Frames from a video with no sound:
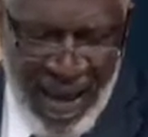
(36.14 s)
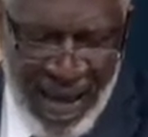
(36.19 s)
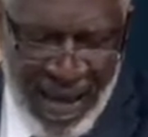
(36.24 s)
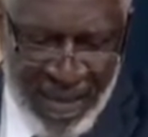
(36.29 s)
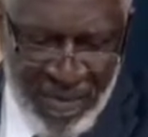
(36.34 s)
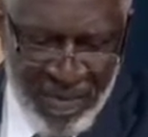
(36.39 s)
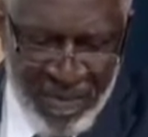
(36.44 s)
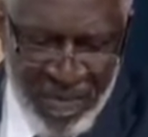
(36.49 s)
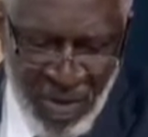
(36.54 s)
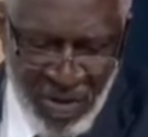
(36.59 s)

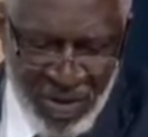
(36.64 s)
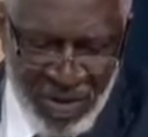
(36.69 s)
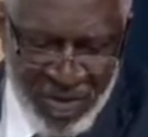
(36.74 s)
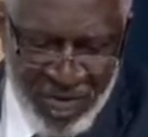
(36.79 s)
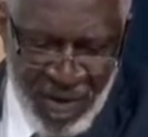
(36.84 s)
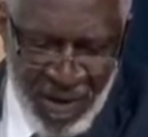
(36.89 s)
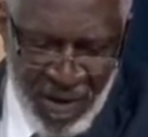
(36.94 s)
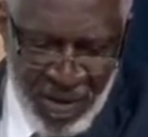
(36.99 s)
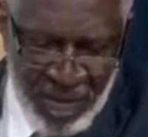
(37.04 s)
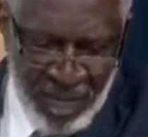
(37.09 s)
And most
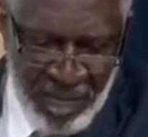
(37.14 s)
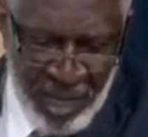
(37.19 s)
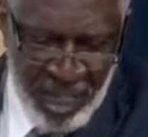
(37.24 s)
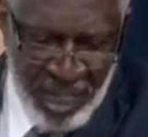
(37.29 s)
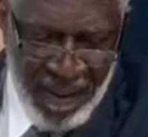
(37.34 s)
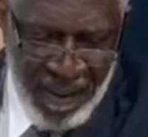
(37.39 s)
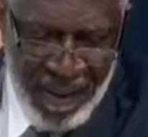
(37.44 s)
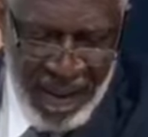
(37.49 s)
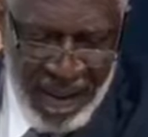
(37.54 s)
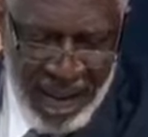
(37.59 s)
of all,
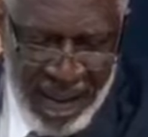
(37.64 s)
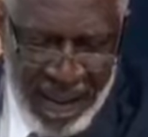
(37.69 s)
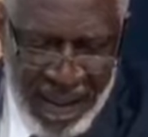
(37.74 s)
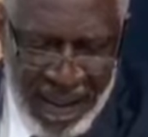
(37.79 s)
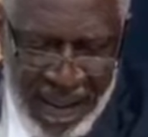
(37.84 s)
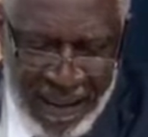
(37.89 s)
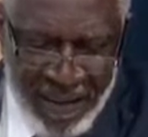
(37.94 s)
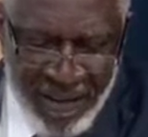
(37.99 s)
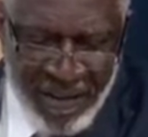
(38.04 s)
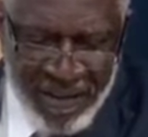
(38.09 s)

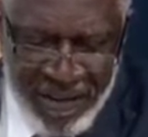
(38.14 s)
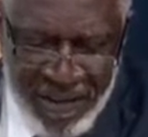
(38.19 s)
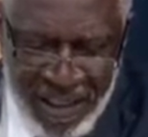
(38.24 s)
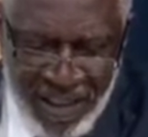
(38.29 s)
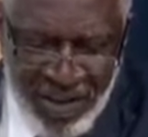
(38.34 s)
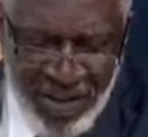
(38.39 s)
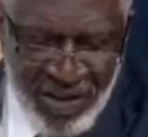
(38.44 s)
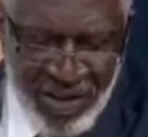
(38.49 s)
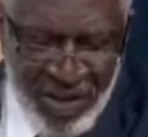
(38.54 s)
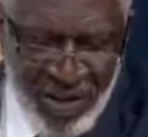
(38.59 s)
you can
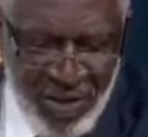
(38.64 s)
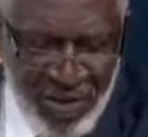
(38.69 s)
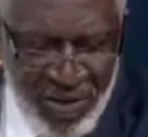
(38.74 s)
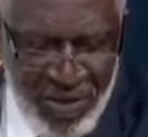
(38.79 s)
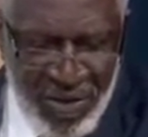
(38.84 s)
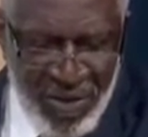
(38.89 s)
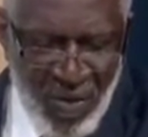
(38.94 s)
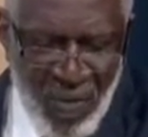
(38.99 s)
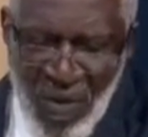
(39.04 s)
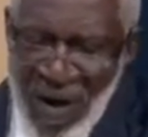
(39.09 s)
teach your
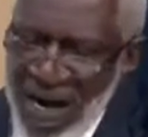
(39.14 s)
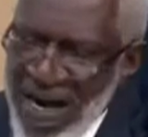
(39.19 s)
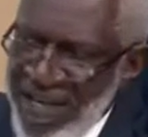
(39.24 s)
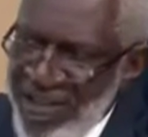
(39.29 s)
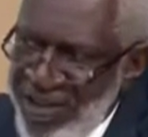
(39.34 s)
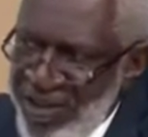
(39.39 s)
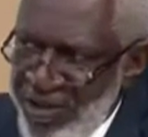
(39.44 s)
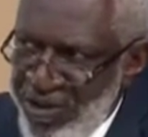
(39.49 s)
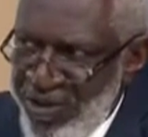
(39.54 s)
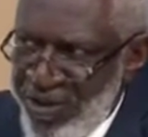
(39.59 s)
children the
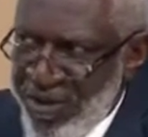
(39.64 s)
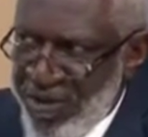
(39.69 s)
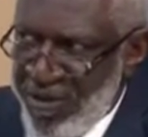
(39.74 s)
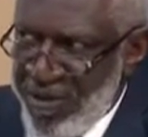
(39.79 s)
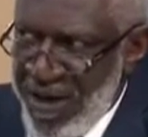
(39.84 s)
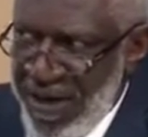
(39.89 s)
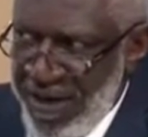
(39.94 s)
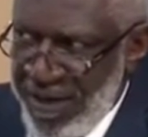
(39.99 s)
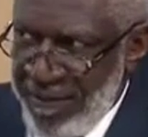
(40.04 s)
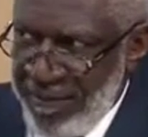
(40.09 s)
wise use of
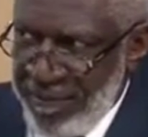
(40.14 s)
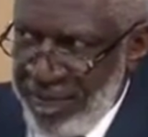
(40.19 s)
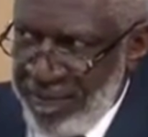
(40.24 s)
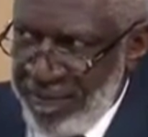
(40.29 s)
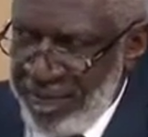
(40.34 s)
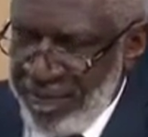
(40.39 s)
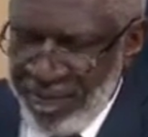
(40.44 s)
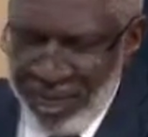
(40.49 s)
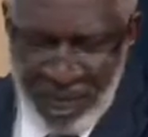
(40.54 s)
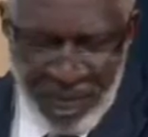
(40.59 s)
credit.
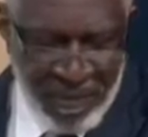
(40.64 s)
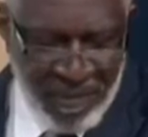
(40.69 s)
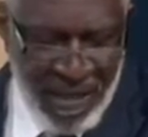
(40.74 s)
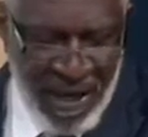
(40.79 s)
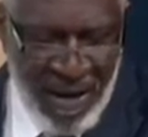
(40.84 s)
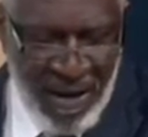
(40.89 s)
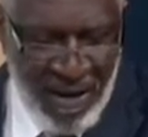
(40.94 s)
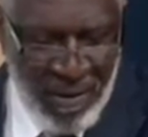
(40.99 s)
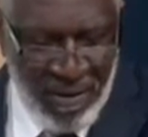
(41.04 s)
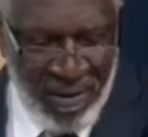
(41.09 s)

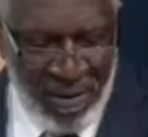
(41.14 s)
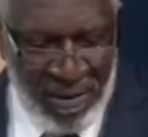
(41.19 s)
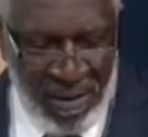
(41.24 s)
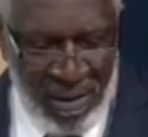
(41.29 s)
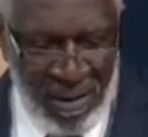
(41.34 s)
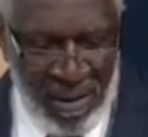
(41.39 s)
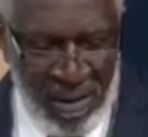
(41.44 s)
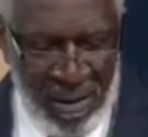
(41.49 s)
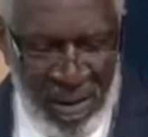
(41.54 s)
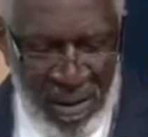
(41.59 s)
Now,
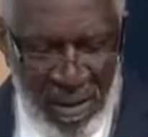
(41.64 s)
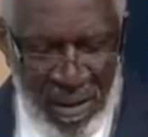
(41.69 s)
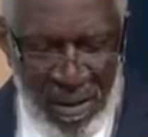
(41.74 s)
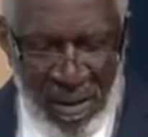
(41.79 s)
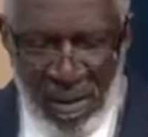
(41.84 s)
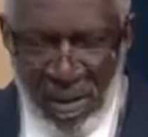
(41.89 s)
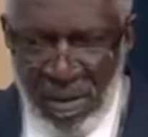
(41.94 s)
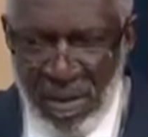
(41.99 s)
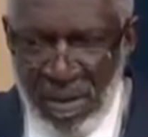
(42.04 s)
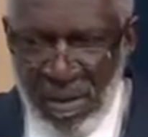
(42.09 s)

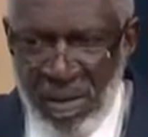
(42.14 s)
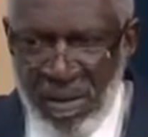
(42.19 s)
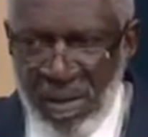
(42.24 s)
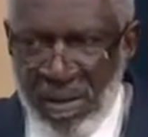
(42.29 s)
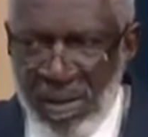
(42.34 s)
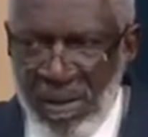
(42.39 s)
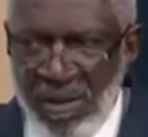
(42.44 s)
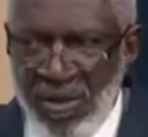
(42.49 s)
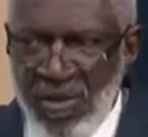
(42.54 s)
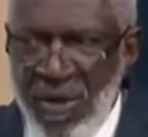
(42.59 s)

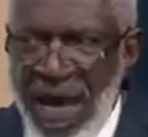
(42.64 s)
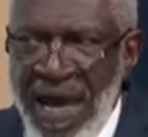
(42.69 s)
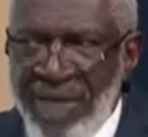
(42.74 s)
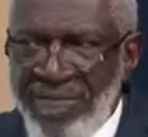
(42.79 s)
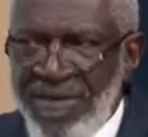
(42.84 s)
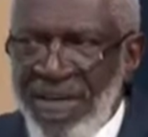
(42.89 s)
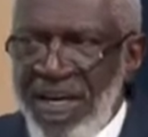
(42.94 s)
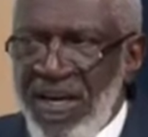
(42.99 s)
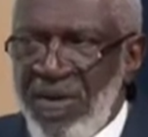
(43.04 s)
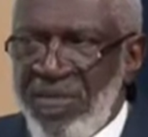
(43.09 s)
you
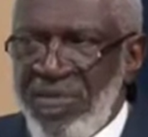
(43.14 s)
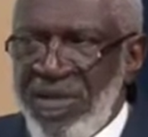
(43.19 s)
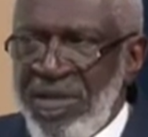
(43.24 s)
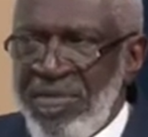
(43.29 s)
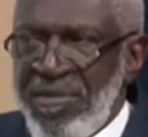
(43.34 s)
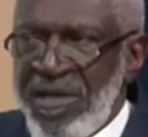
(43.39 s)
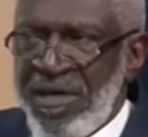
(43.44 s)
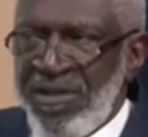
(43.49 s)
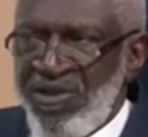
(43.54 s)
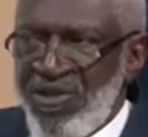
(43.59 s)
have to help
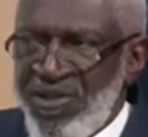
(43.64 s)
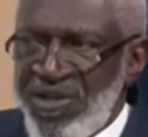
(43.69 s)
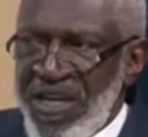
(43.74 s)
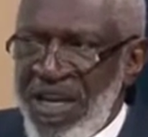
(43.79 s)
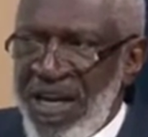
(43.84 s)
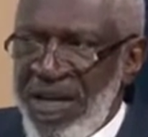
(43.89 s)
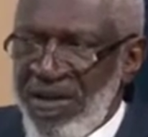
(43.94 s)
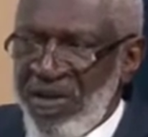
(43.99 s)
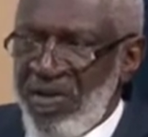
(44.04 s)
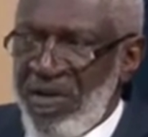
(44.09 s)
them
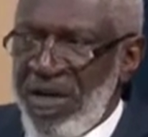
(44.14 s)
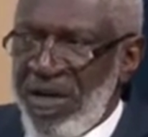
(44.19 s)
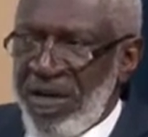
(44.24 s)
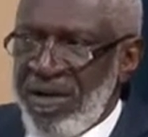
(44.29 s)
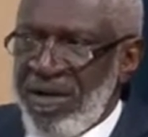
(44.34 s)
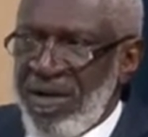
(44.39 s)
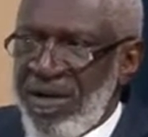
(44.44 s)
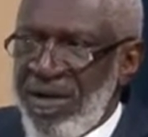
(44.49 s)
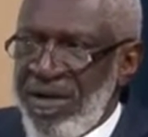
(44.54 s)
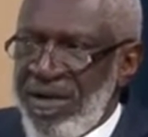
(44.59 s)
understand
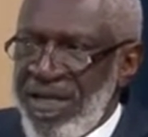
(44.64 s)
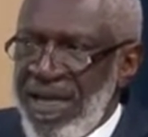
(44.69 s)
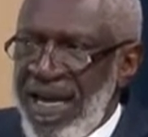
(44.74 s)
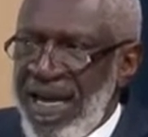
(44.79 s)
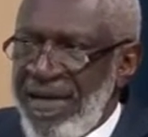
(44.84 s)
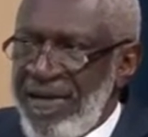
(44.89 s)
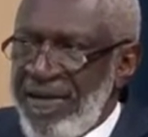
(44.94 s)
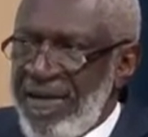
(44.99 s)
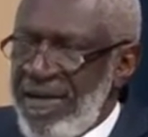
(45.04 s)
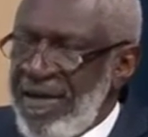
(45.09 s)
credit card
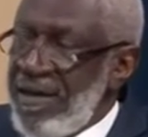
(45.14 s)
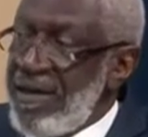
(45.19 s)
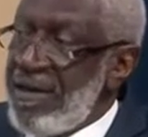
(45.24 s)
debt.